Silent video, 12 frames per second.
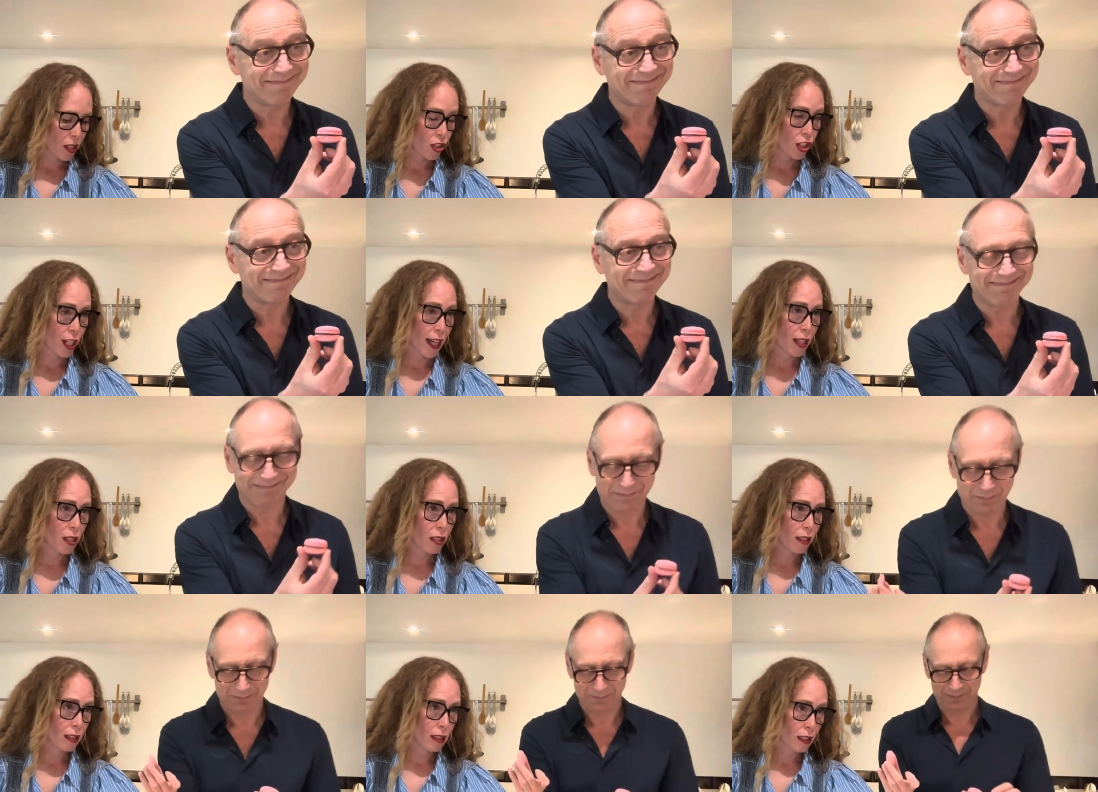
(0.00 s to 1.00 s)
Speaker 1: the
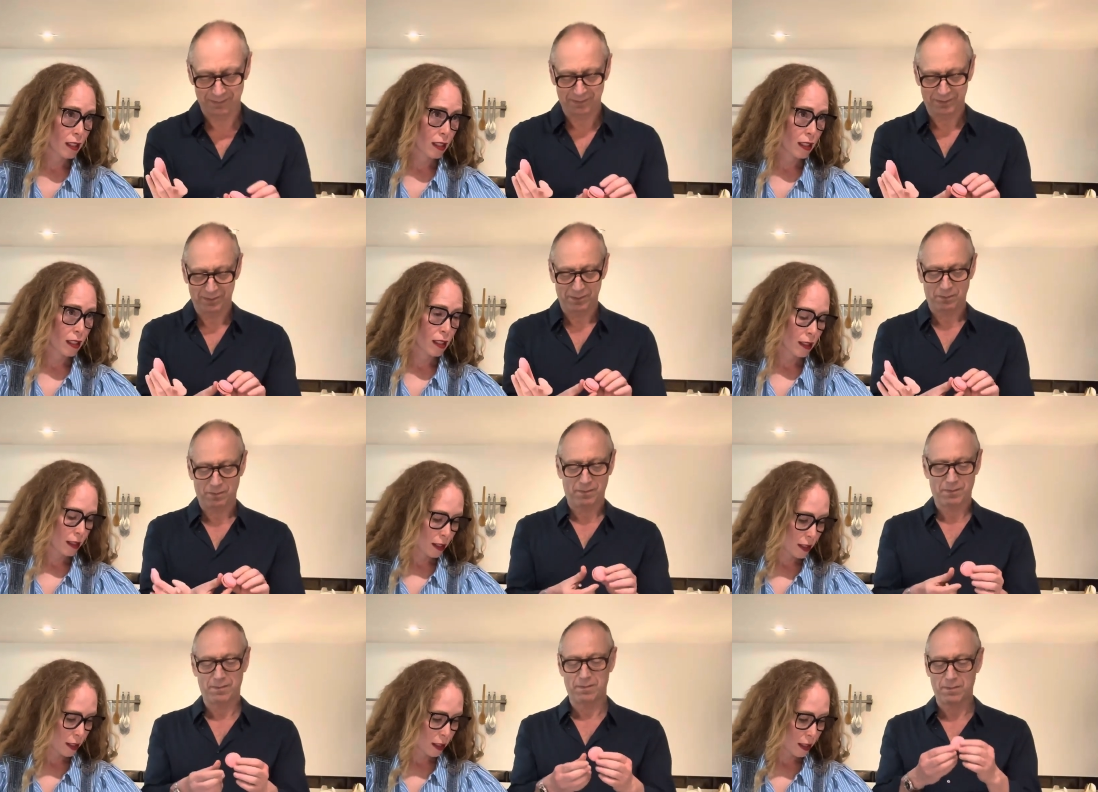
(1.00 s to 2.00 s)
shell,
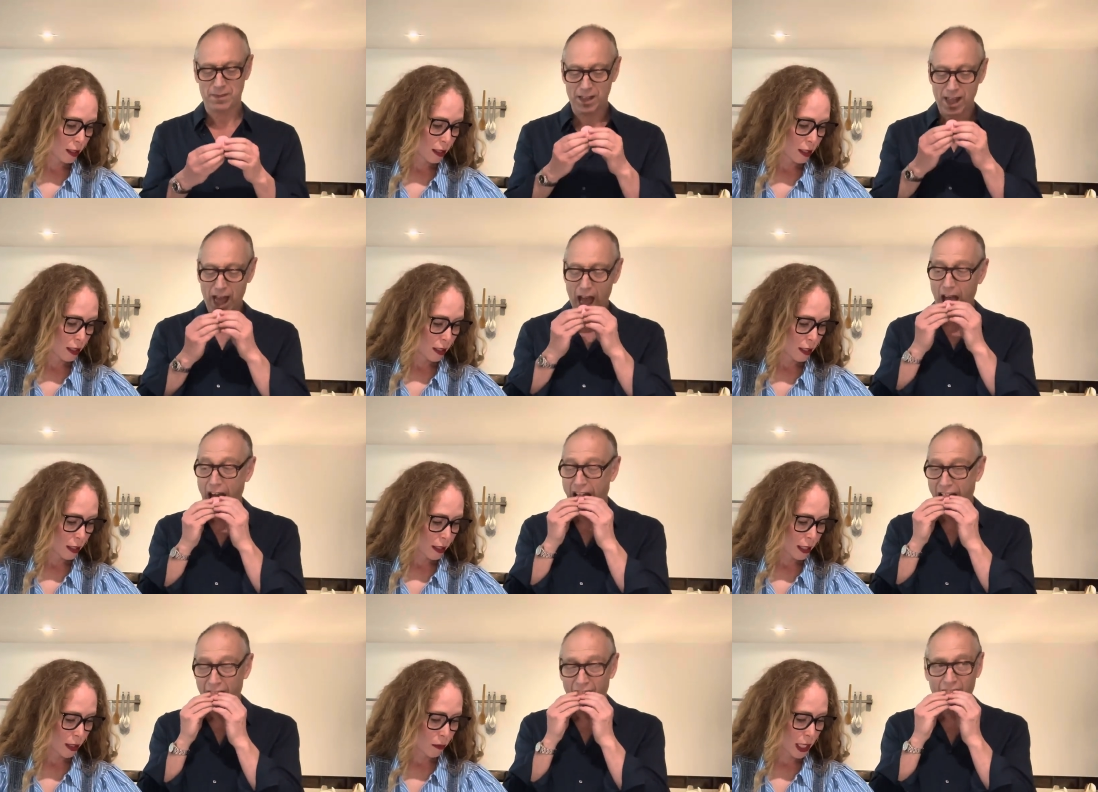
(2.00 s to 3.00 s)
mm -hmm.
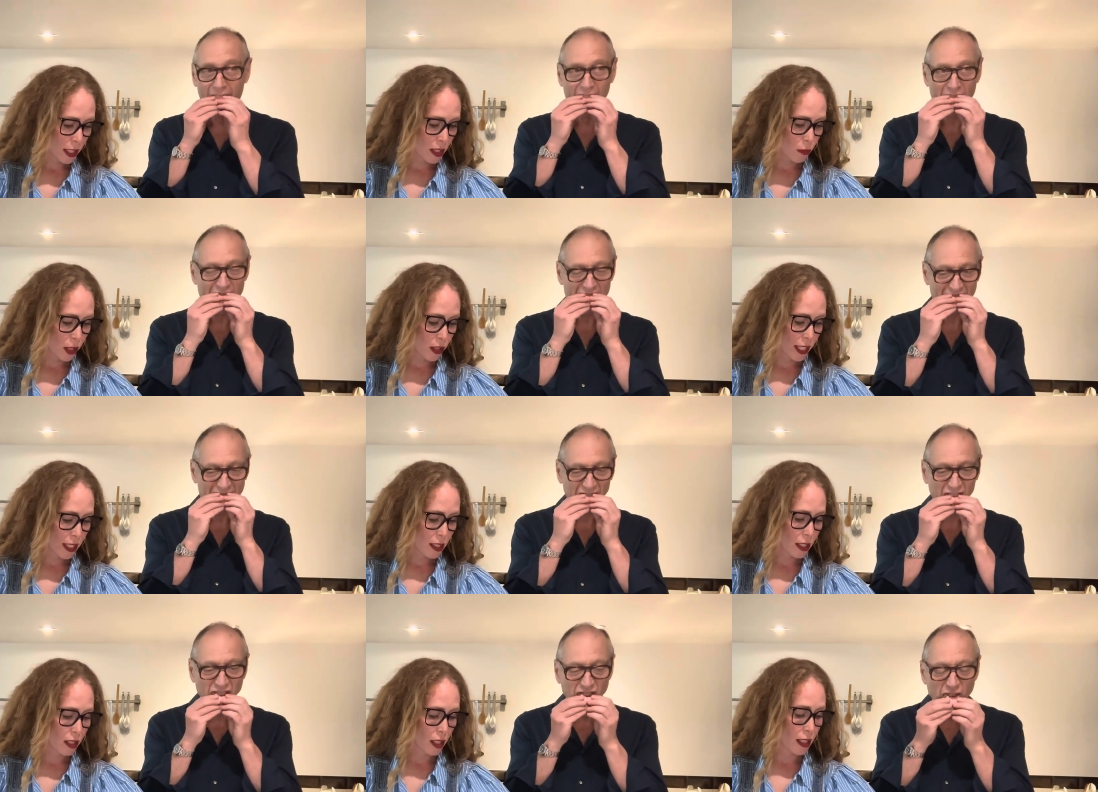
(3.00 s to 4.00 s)
in my
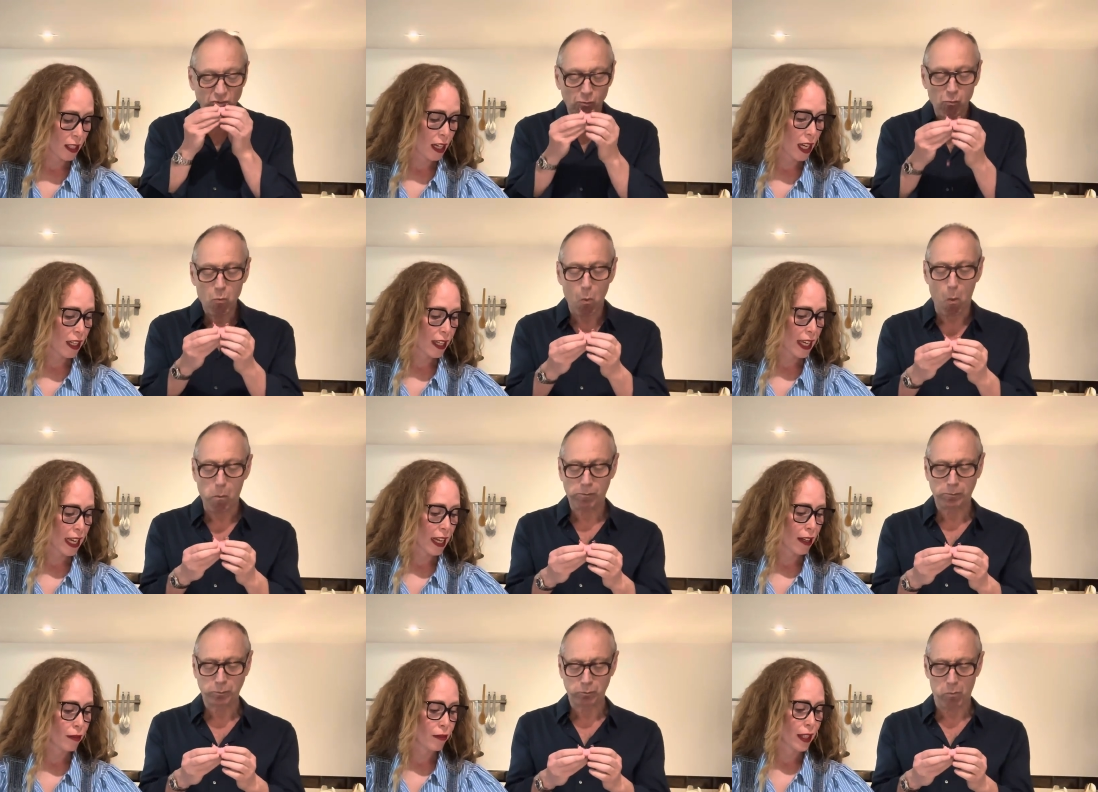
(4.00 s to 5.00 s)
experience, does not
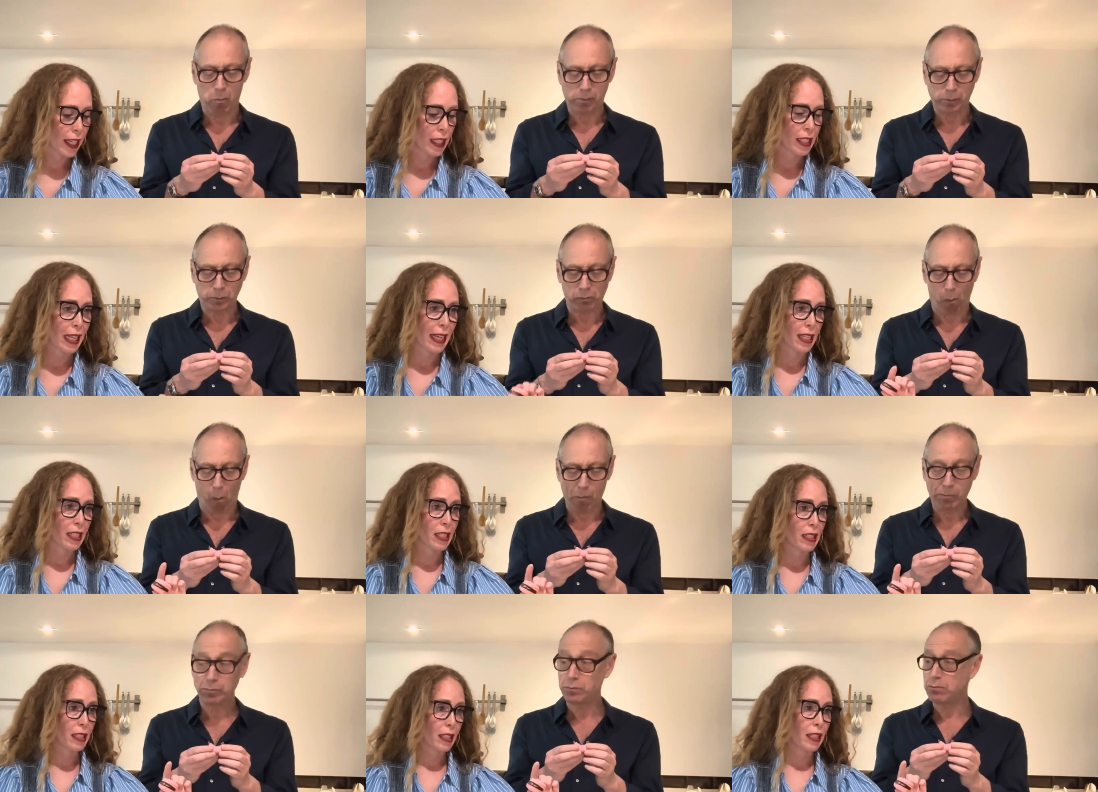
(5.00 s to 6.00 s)
have a
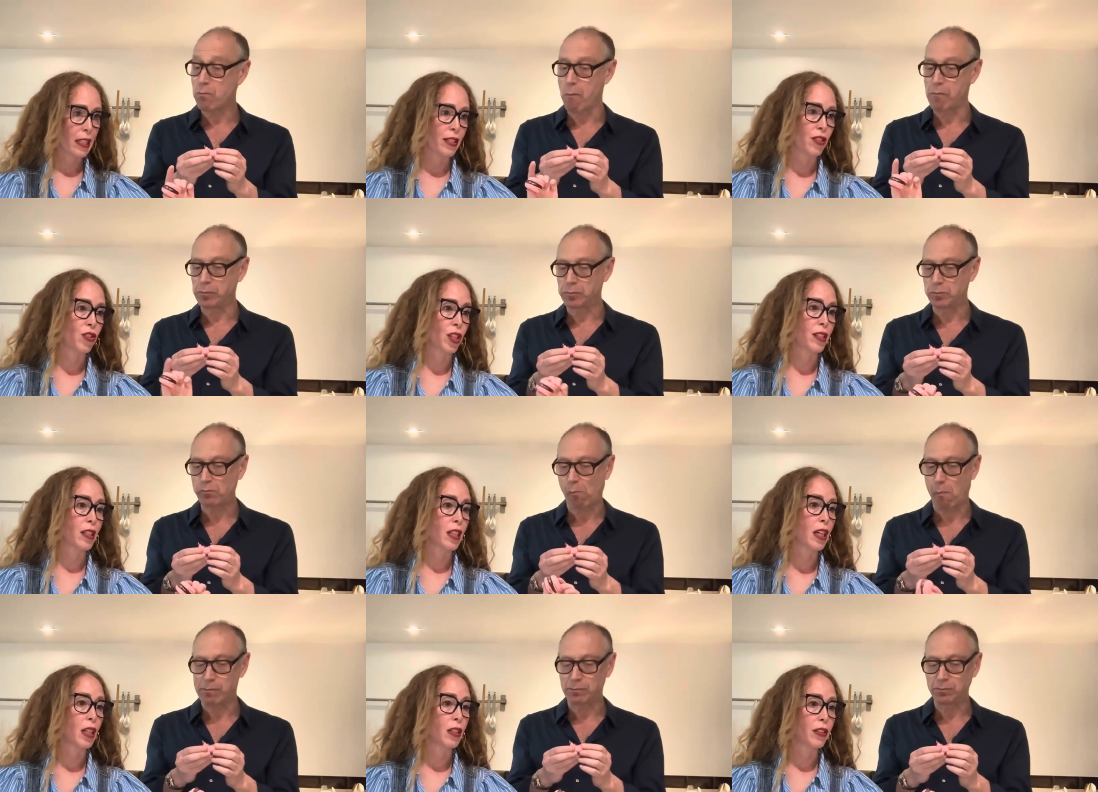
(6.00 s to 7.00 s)
taste. Mm. It's just a
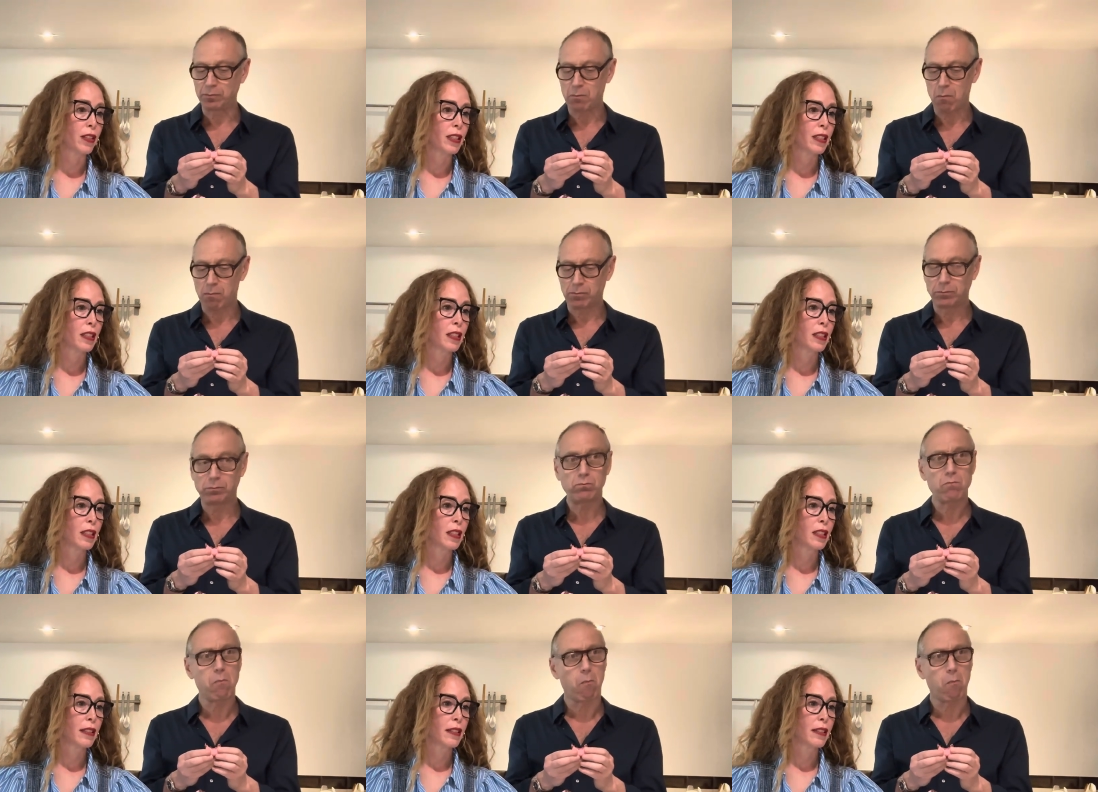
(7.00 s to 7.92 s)
color. Mm.